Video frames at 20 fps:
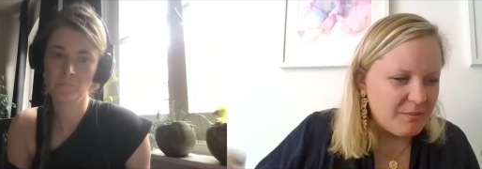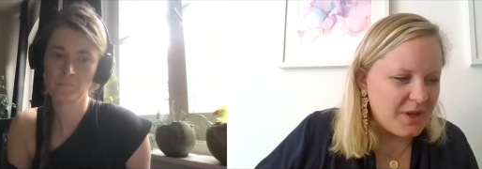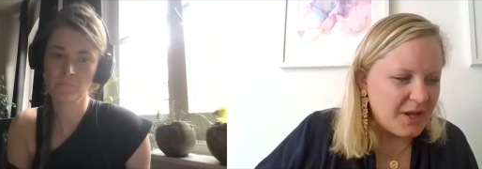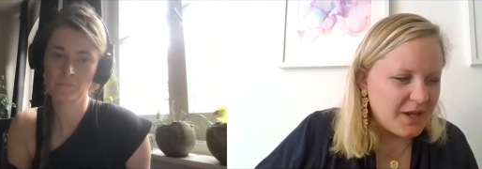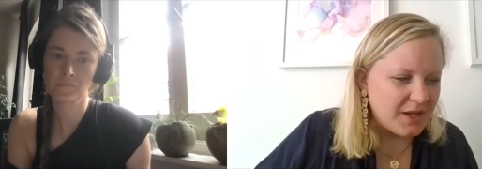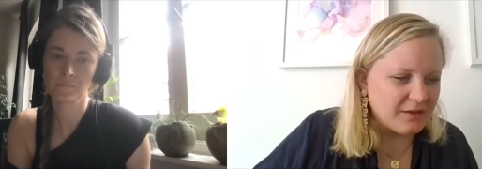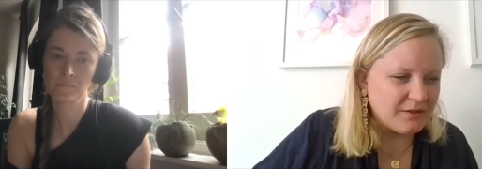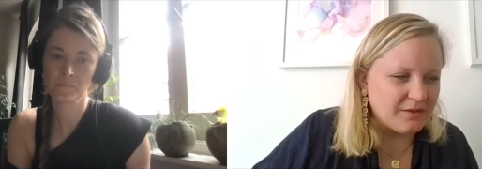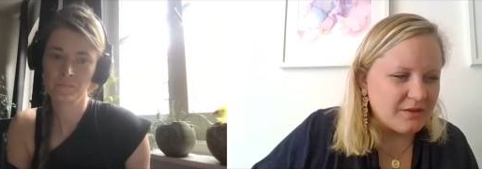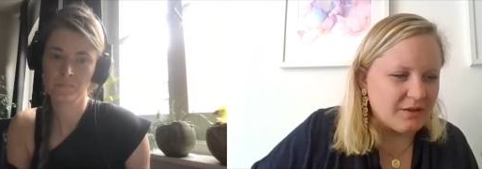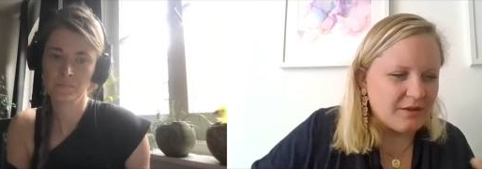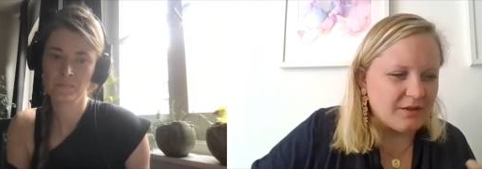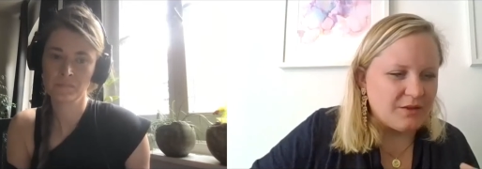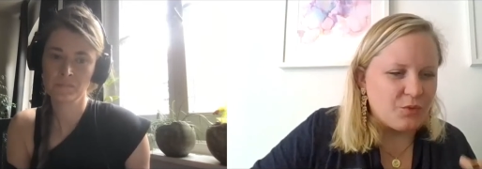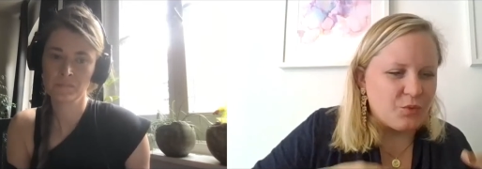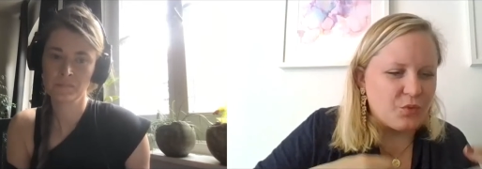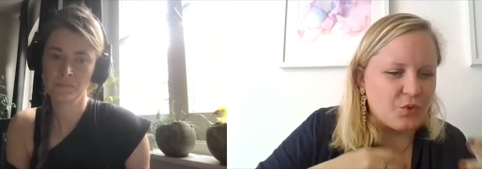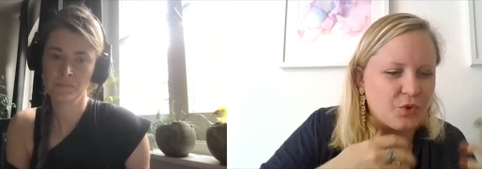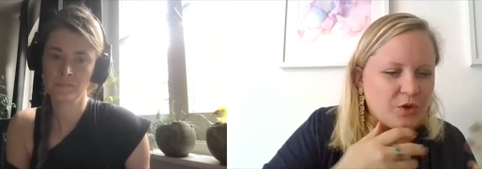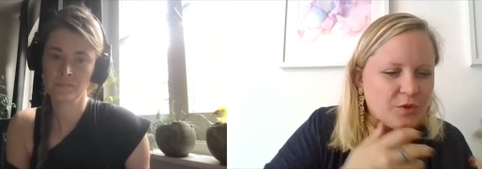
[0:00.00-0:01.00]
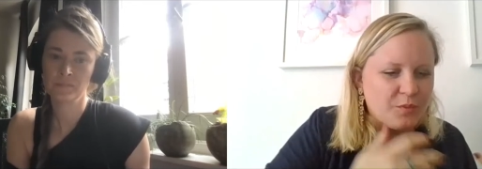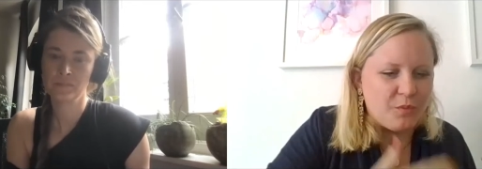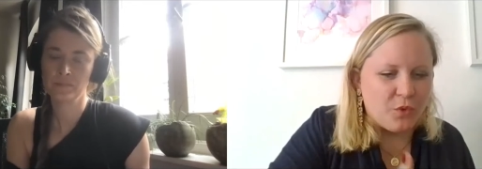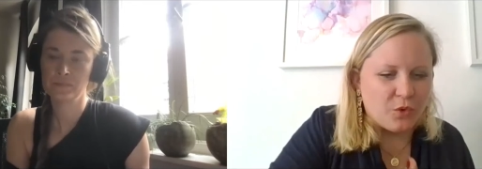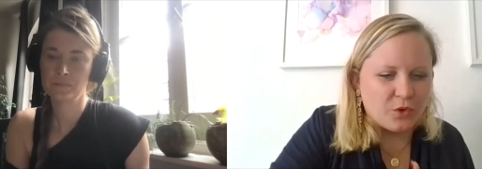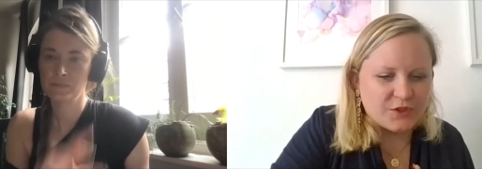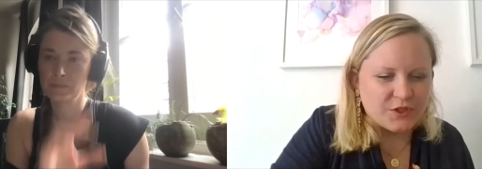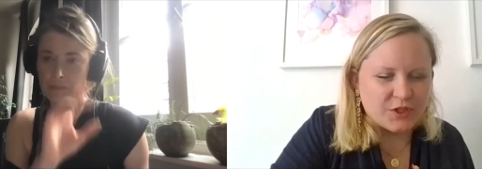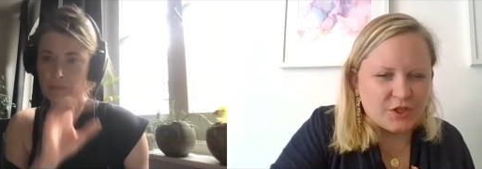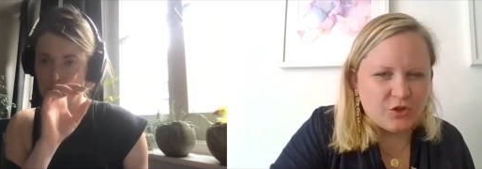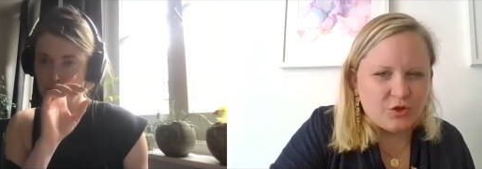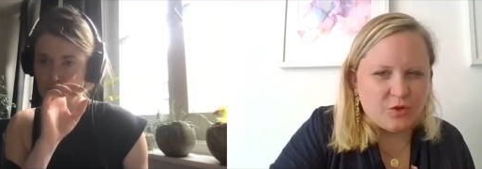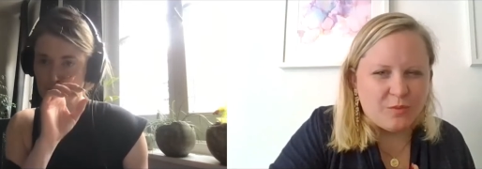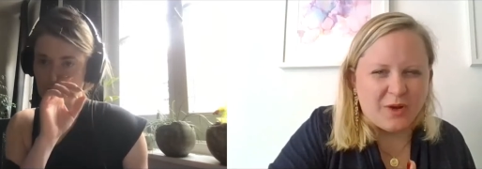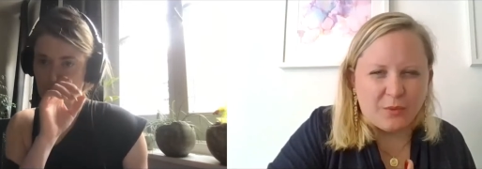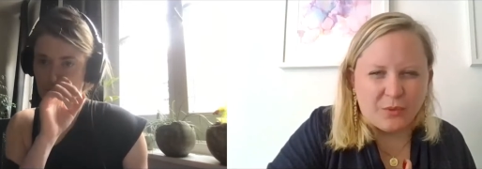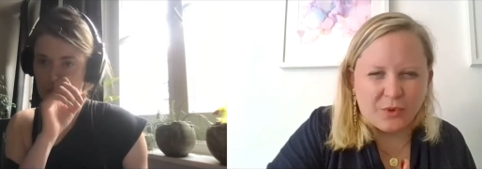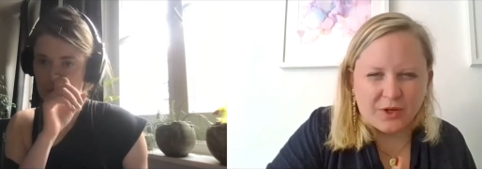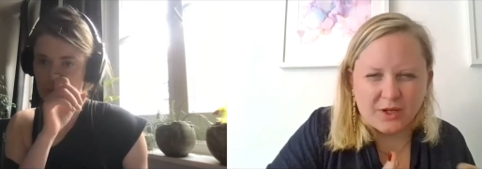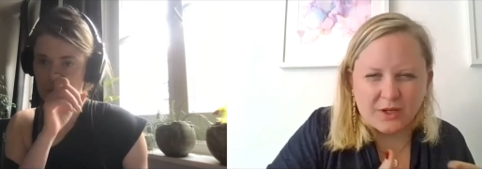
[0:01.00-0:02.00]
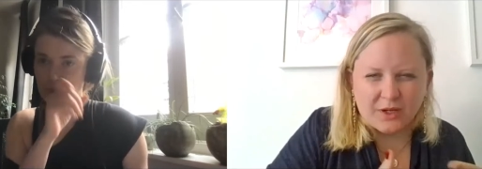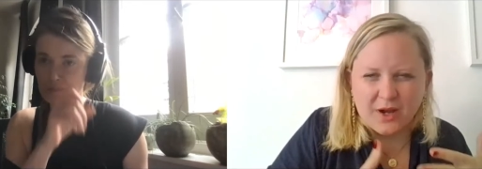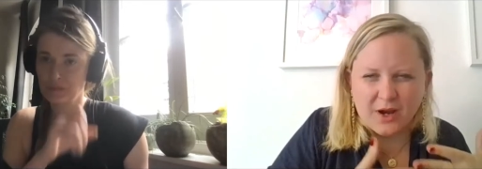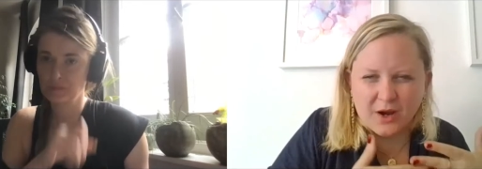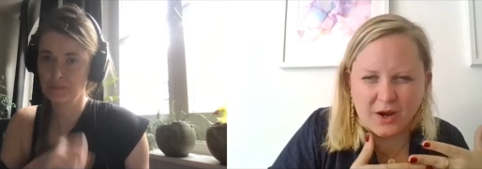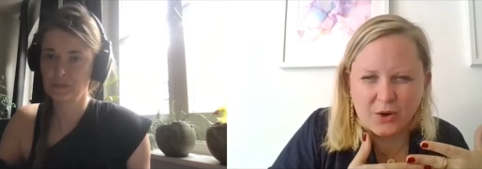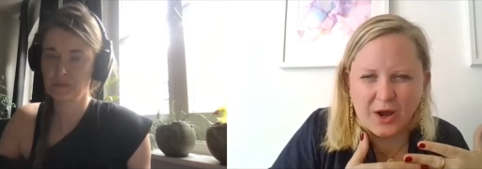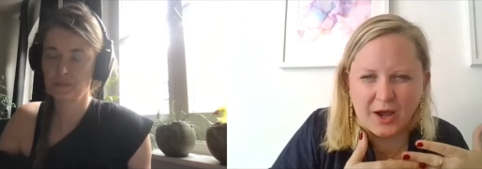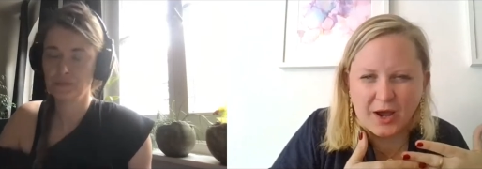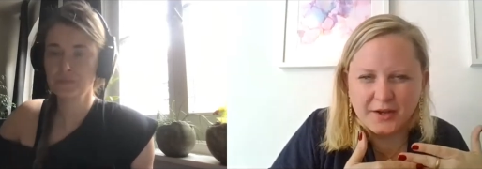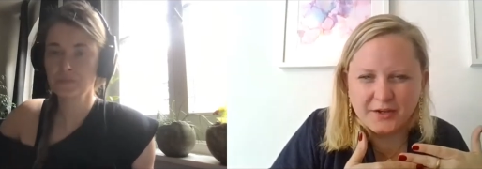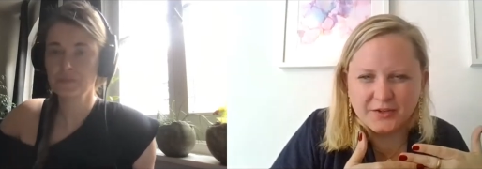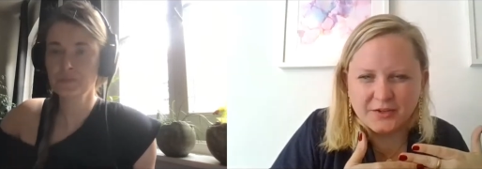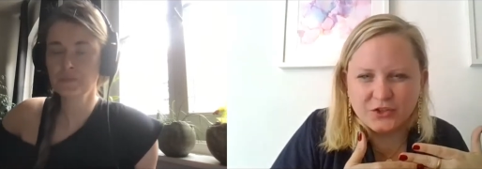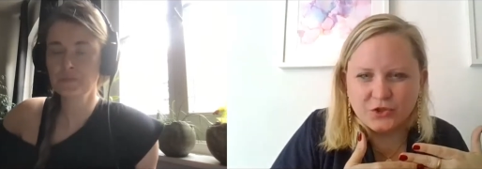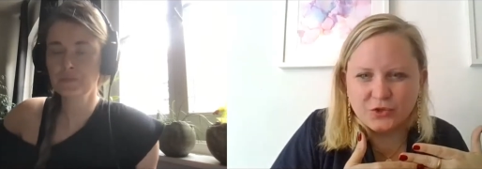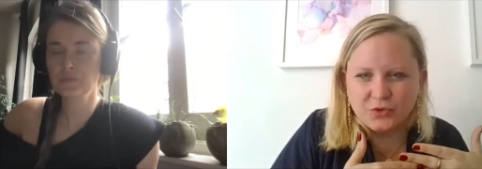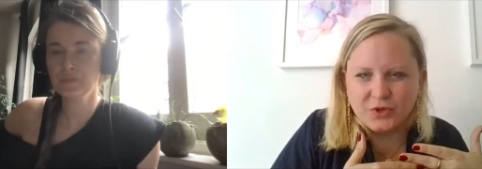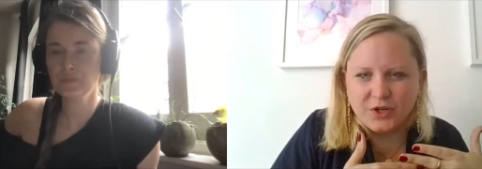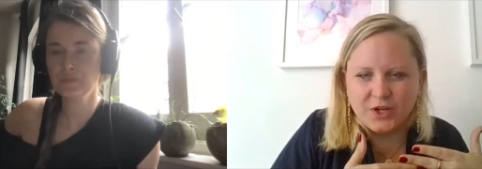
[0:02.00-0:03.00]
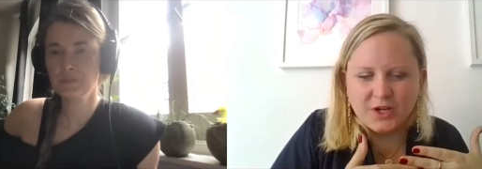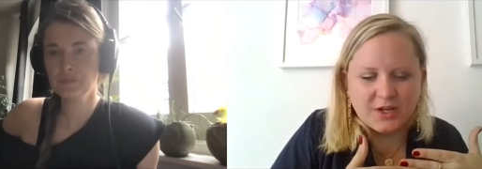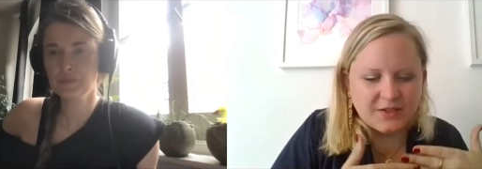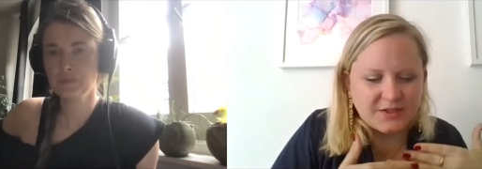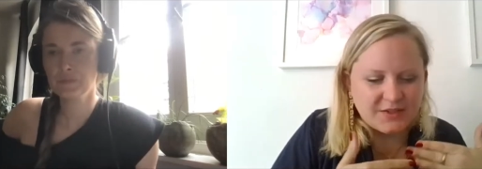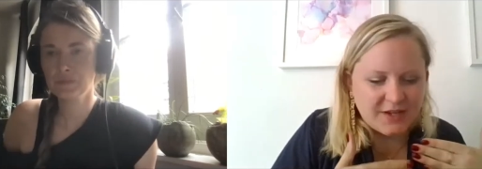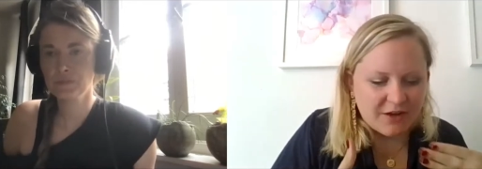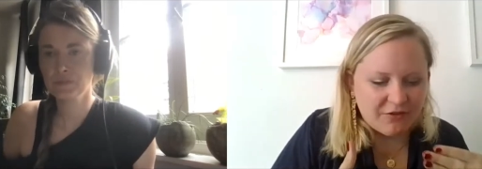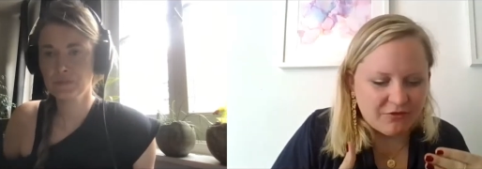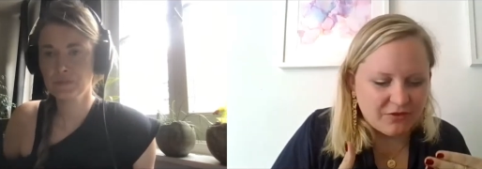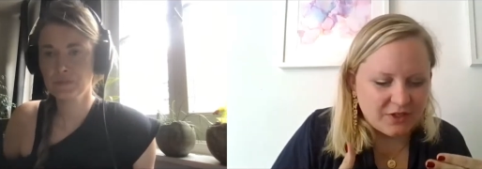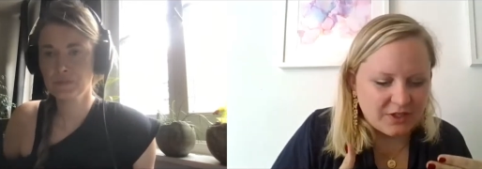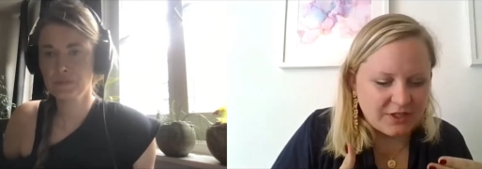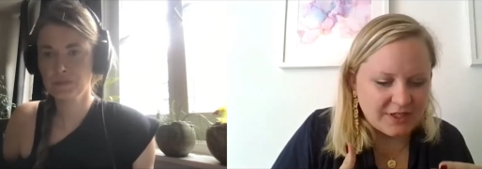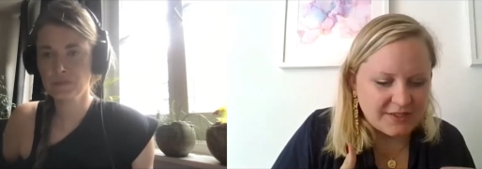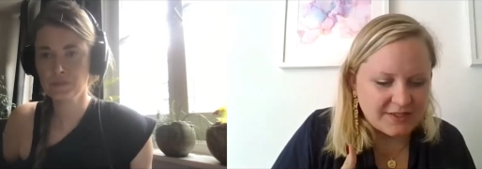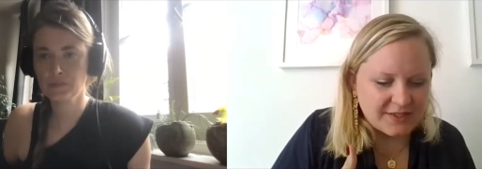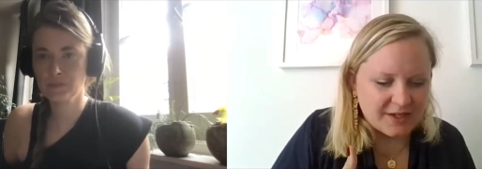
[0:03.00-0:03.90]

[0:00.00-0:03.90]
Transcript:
Speaker 1: make the, the world more secure but what it understood, it is definitely